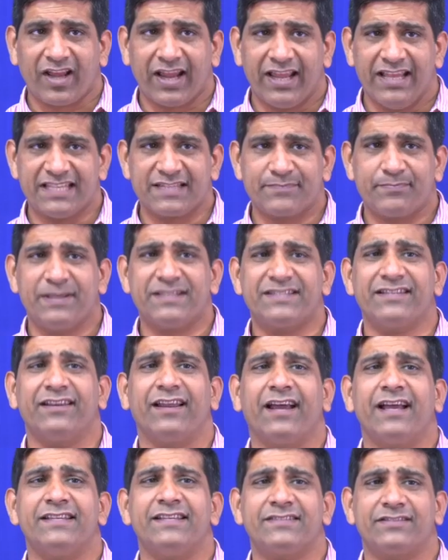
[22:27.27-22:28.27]
a
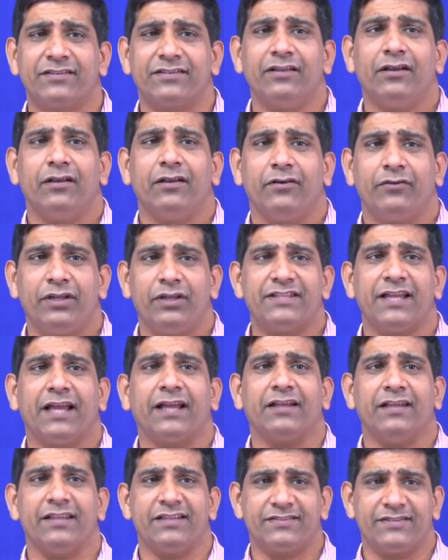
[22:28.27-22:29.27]
specialized
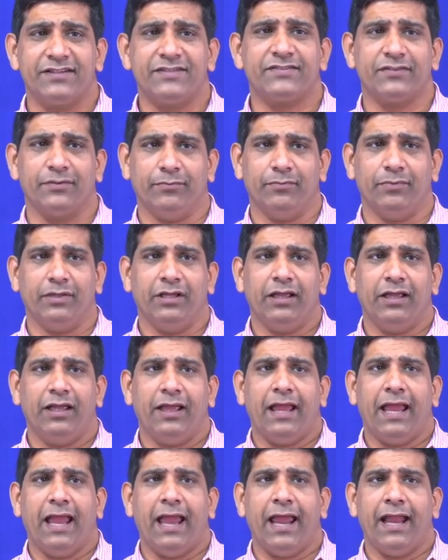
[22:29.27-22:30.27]
recycling system.
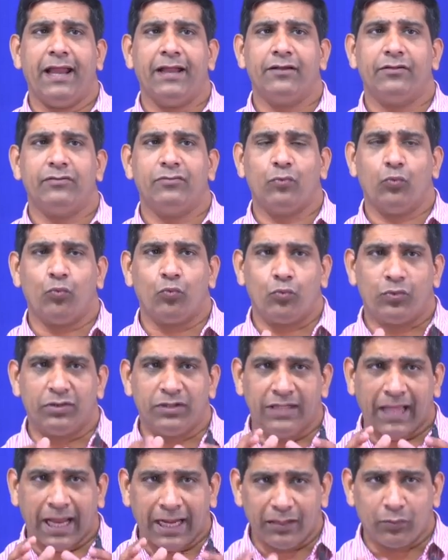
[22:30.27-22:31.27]
And
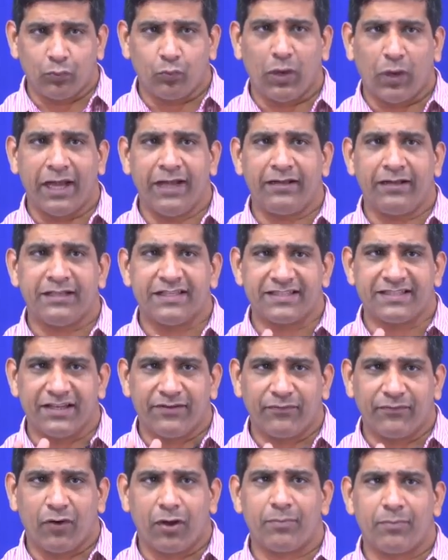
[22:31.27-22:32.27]
that when this
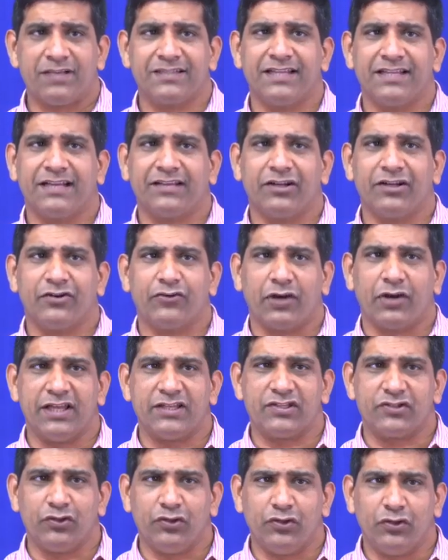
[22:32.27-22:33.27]
informal sector
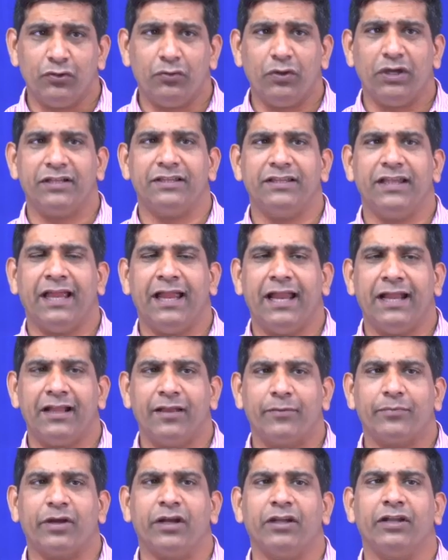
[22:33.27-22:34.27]
tries to do it, they end
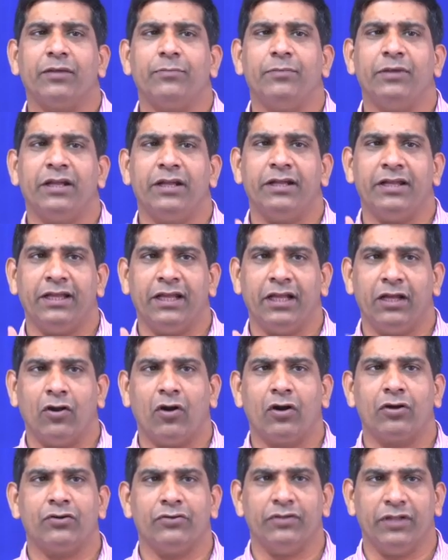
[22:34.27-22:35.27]
up contaminating a
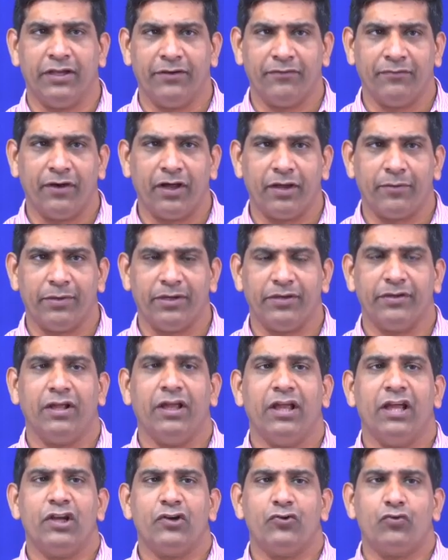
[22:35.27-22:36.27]
lot to the environment.
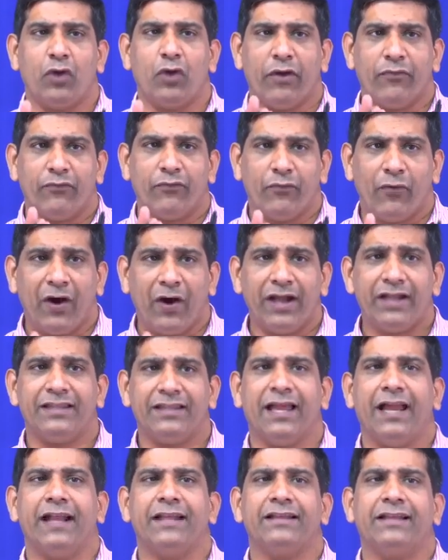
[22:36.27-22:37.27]
To avoid
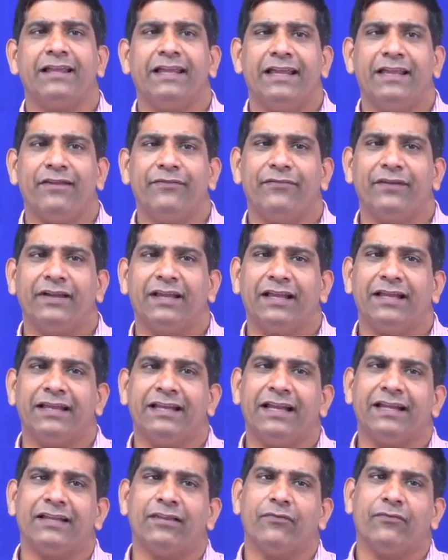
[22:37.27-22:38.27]
that, if we
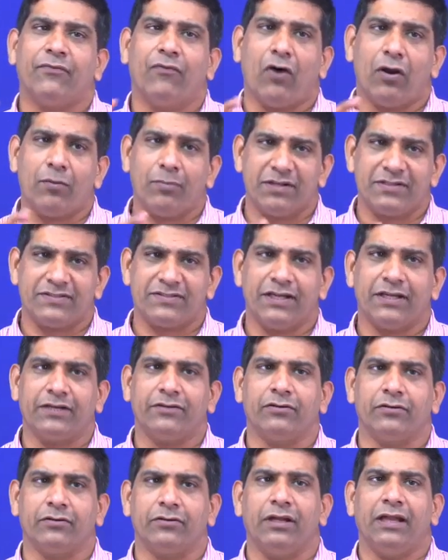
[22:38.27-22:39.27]
can get the formal
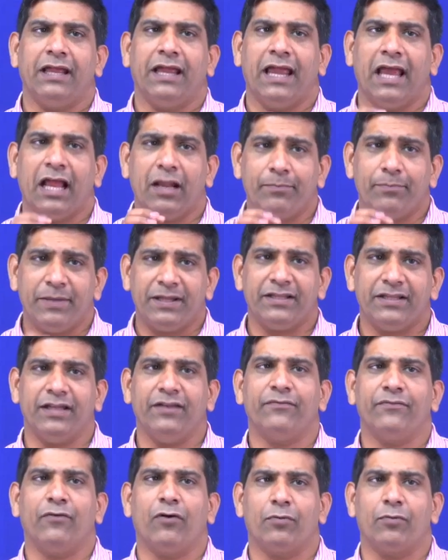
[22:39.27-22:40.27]
sector helping the
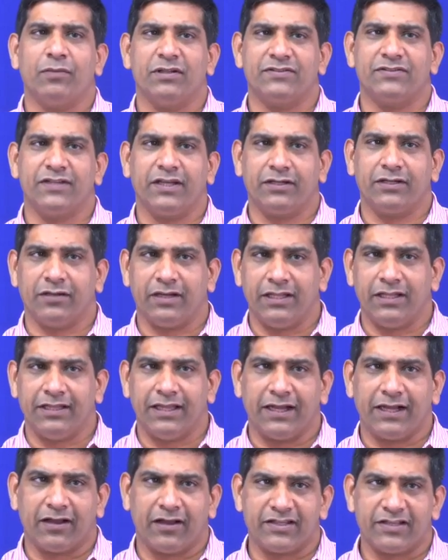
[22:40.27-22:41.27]
informal sector in
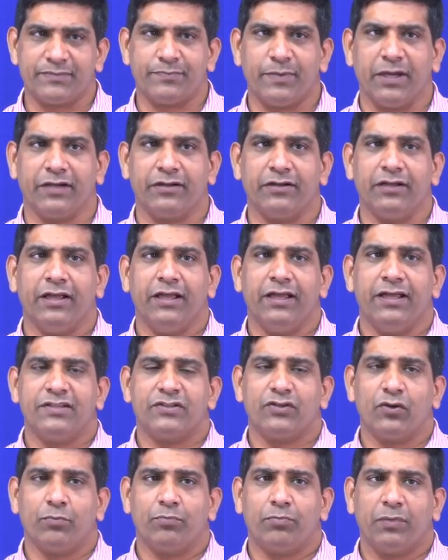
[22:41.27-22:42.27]
that aspect.
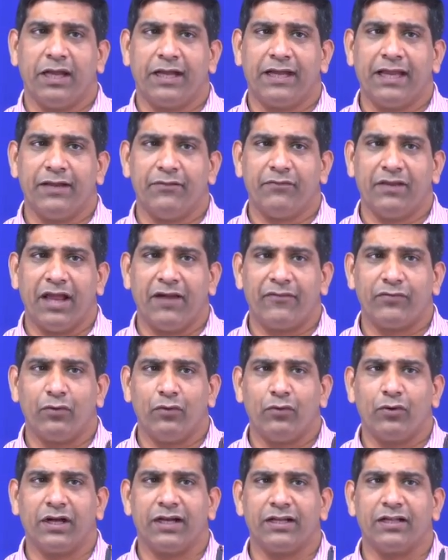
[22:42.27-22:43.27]
So again, we have to
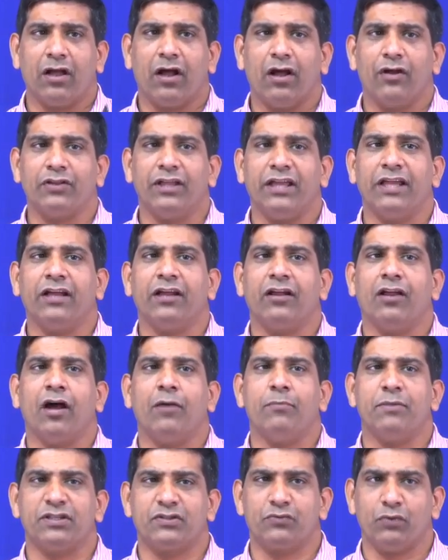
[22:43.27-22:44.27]
look at how the
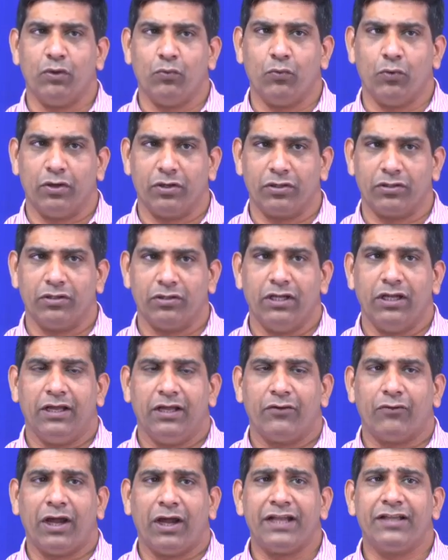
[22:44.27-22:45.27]
economics will work.
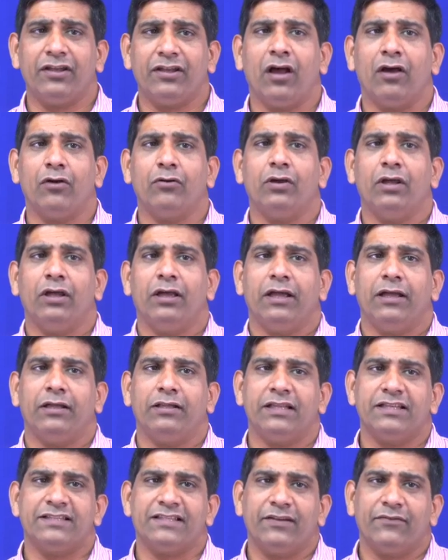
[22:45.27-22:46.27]
Right now,
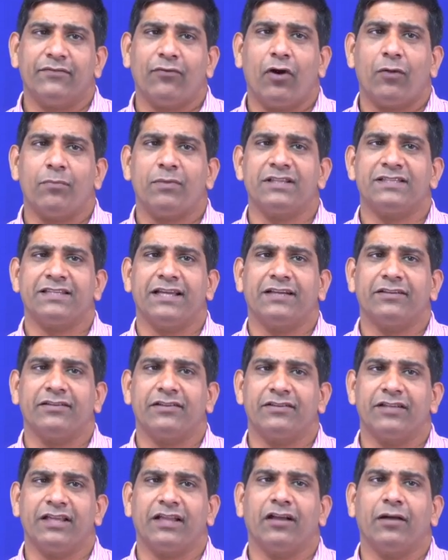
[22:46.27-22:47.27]
this informal
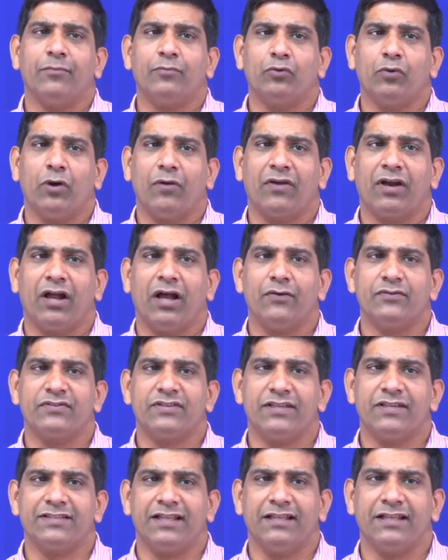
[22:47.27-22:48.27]
sector, they come to our
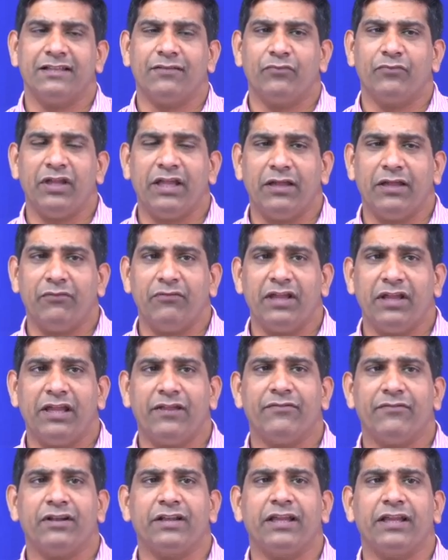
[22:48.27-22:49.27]
houses and
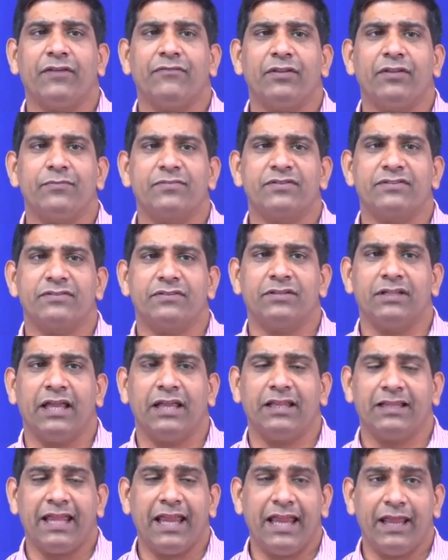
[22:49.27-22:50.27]
we even give them,
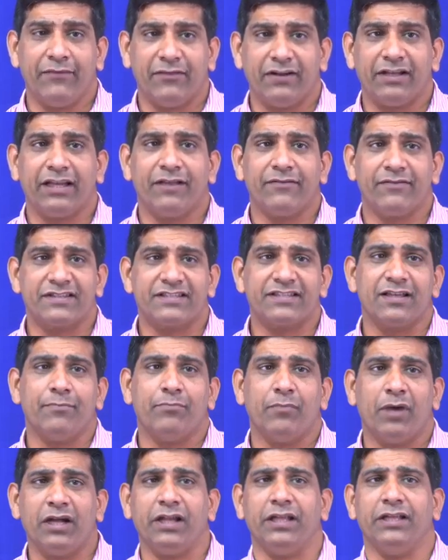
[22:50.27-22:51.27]
they even give us
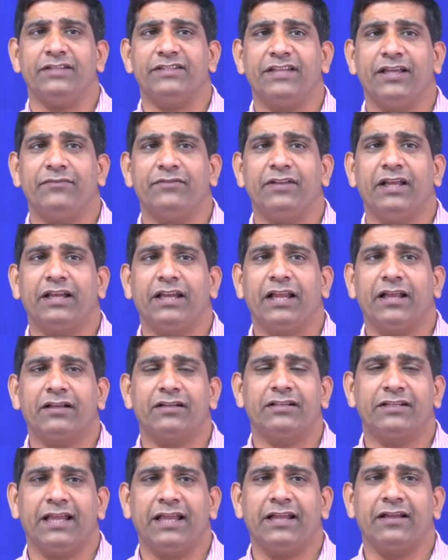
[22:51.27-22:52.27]
some money. Say if they
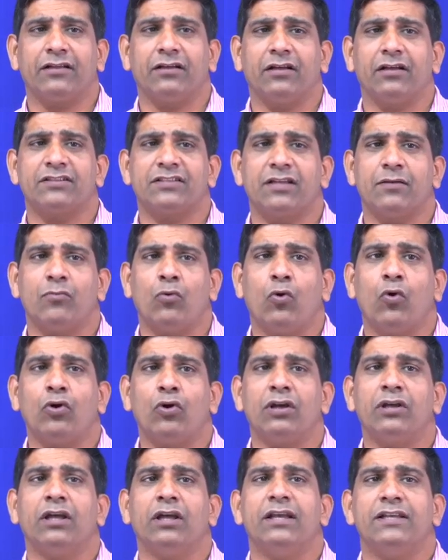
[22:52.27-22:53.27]
take some
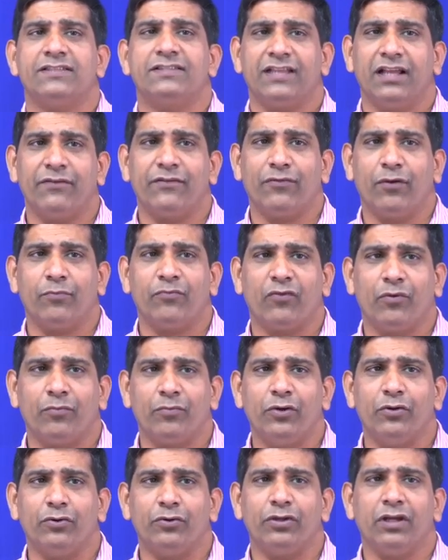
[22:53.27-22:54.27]
old cell phone
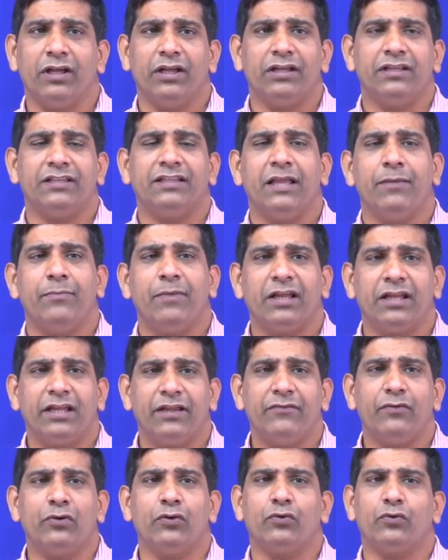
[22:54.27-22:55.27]
from you, they may
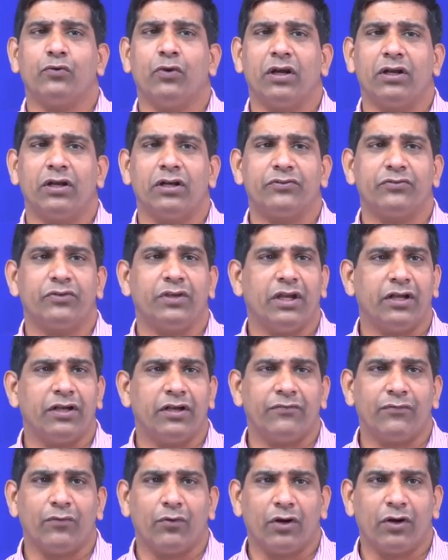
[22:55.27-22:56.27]
give you 200,
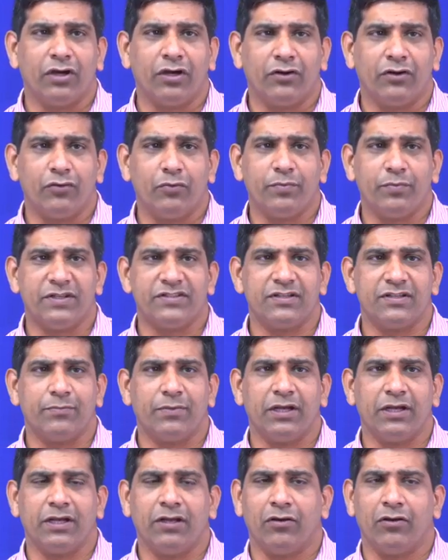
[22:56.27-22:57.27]
300, 400 rupees,
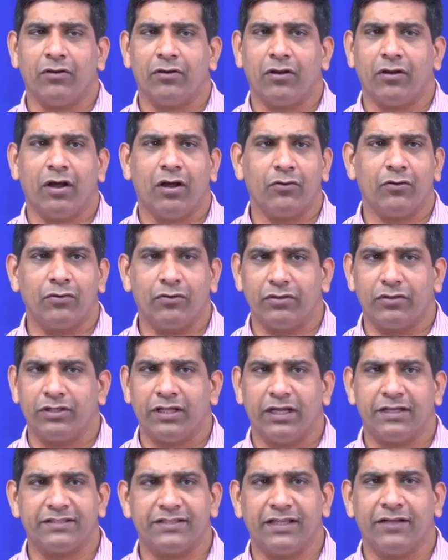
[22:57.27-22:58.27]
depending on how good
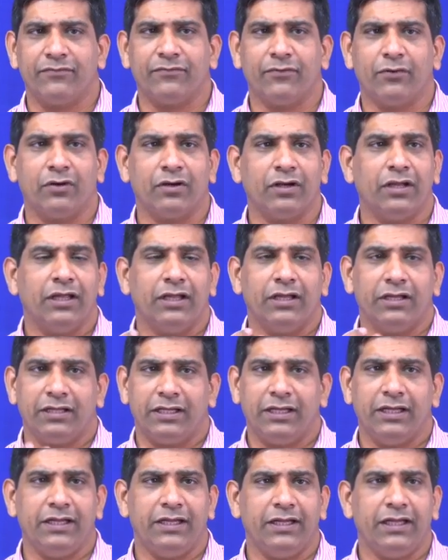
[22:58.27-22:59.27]
that cell phone
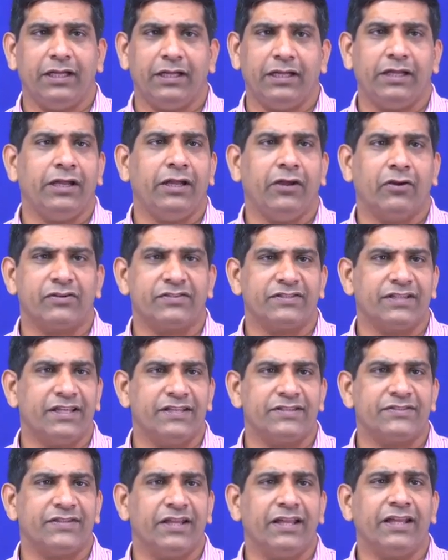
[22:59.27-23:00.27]
he or she
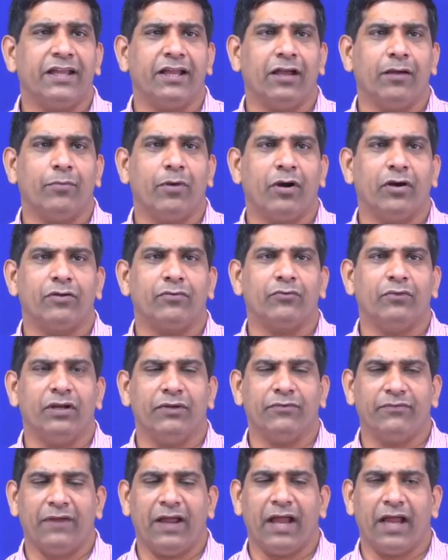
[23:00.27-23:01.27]
is thinking about
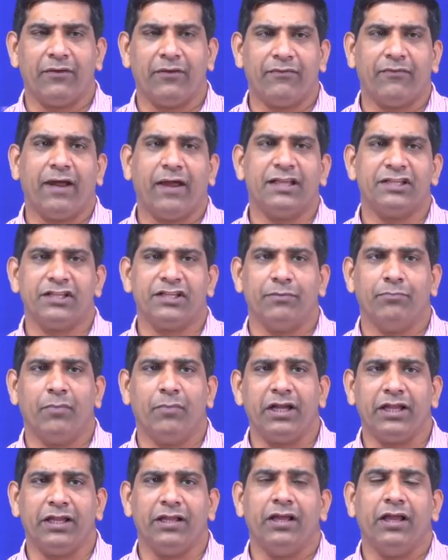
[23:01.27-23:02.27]
will fetch him
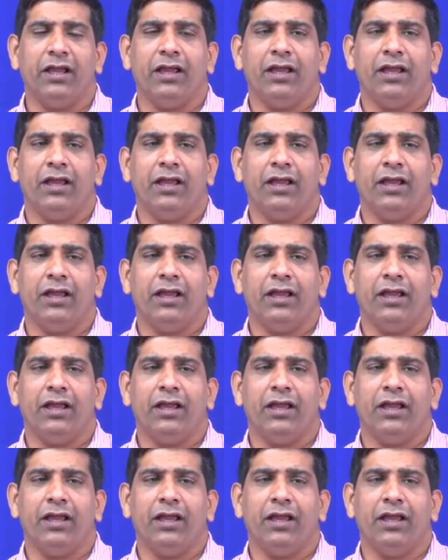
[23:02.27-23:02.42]
money,